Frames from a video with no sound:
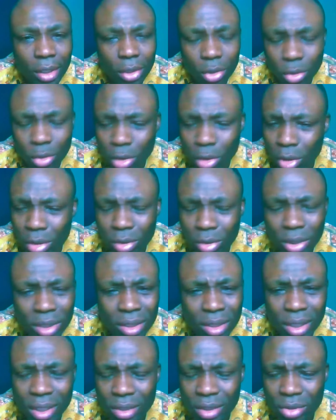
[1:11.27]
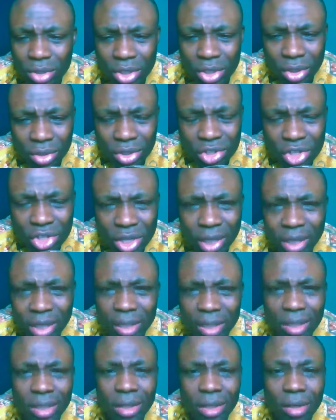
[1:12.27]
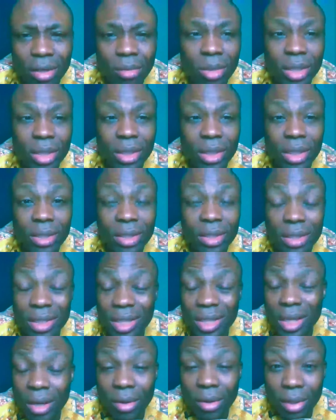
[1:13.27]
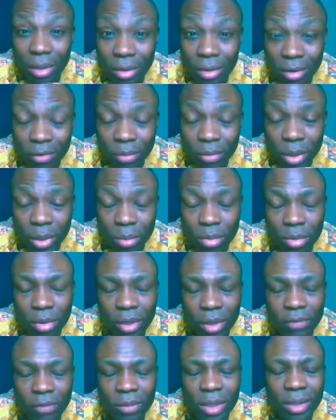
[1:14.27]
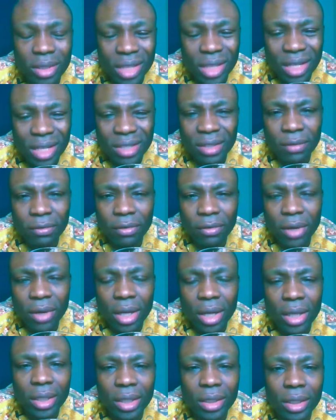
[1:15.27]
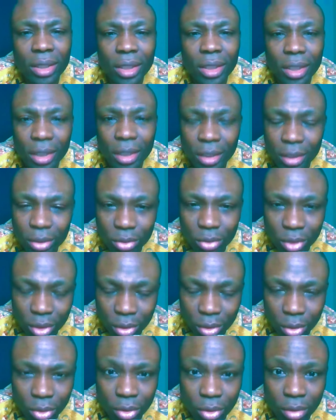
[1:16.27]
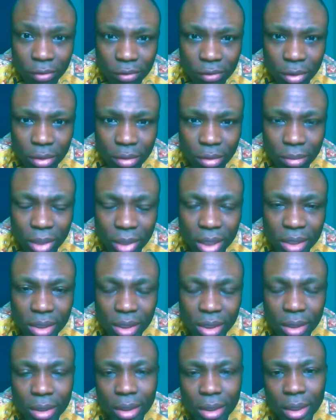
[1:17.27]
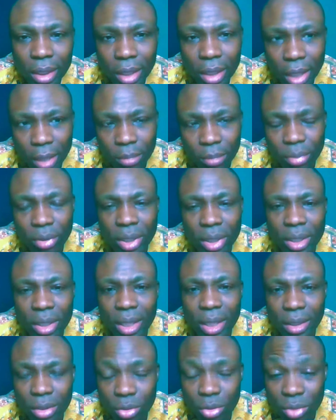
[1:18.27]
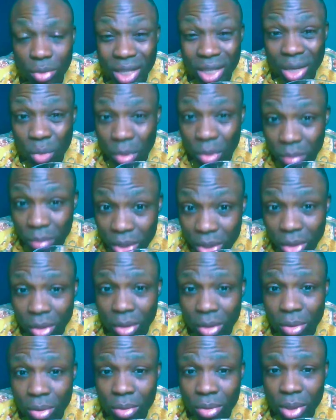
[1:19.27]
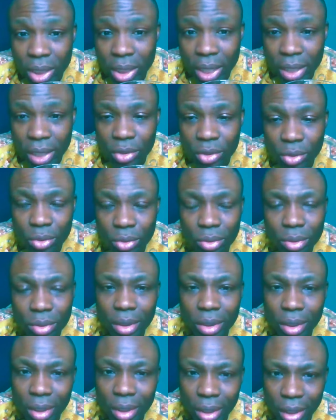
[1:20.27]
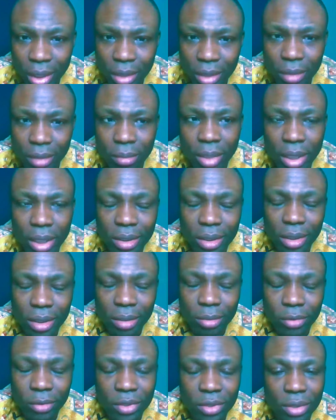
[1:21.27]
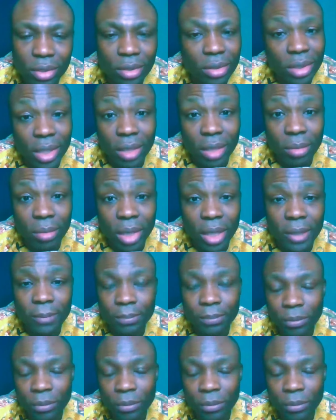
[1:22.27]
You always need to check in the comment and see how a lot of people have been testifying to the glory of God Almighty. I pray that today will be your own day too, in the mighty name of Jesus. Amen.